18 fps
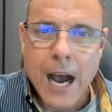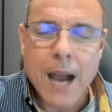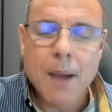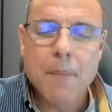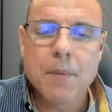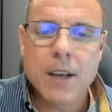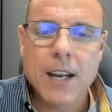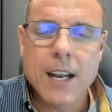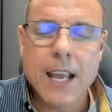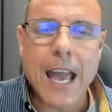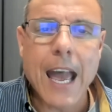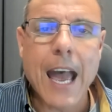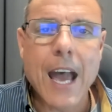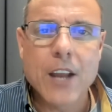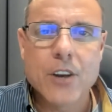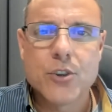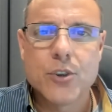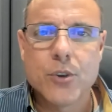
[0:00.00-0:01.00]
I'm going to
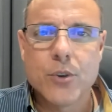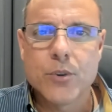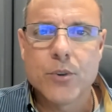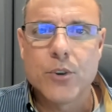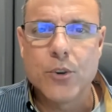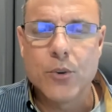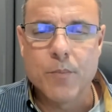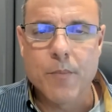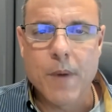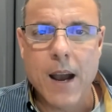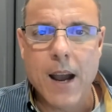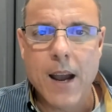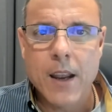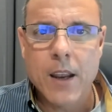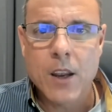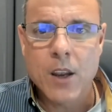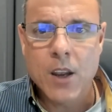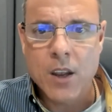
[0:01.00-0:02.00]
add you to
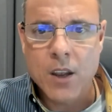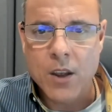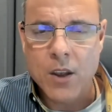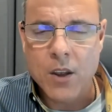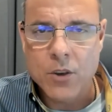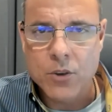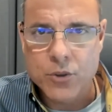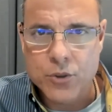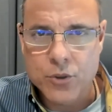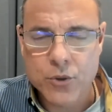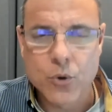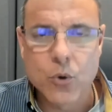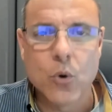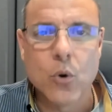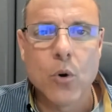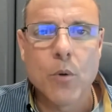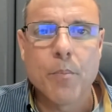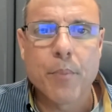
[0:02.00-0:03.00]
my
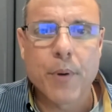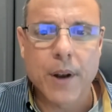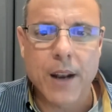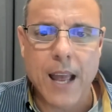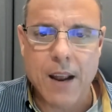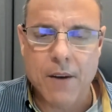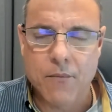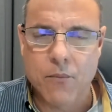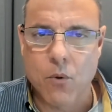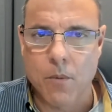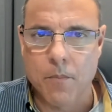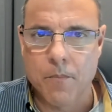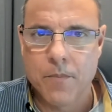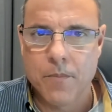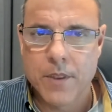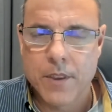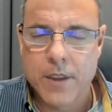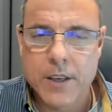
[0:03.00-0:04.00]
school platform.
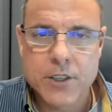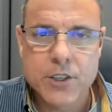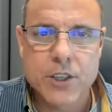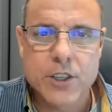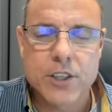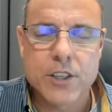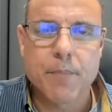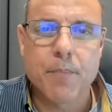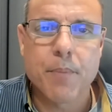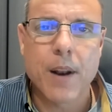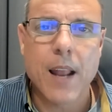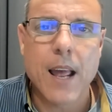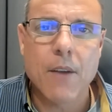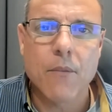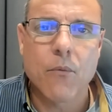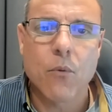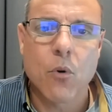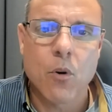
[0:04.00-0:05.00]
This is the
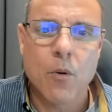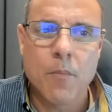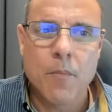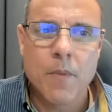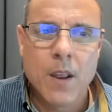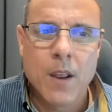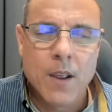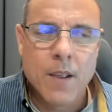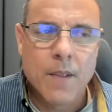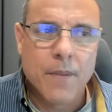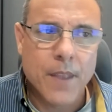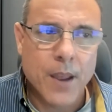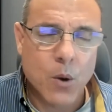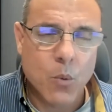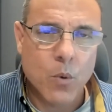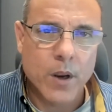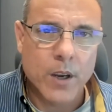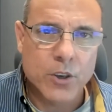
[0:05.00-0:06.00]
platform
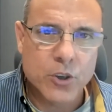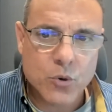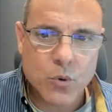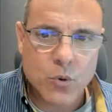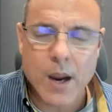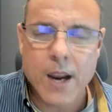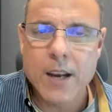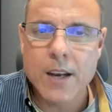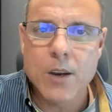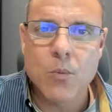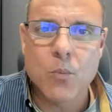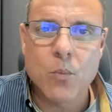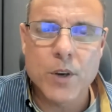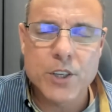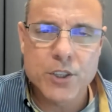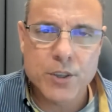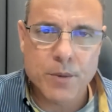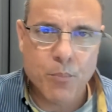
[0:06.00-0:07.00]
that we train and
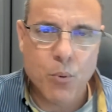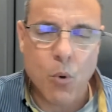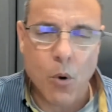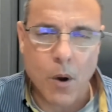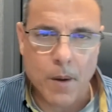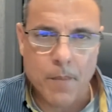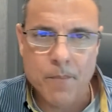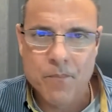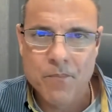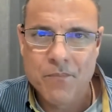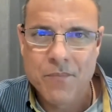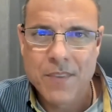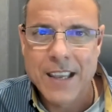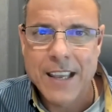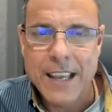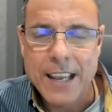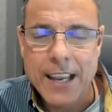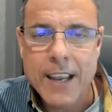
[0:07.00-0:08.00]
we support.
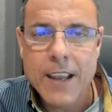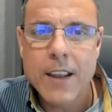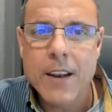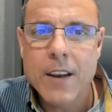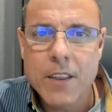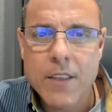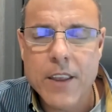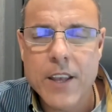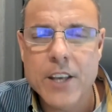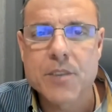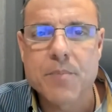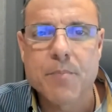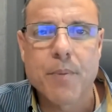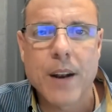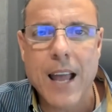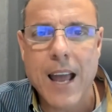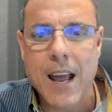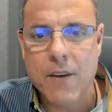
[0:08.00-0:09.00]
In
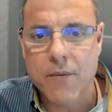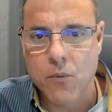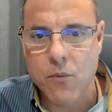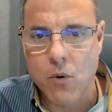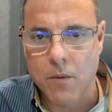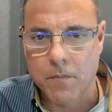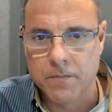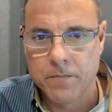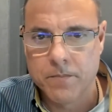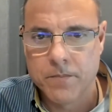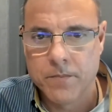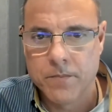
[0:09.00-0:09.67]
this platform,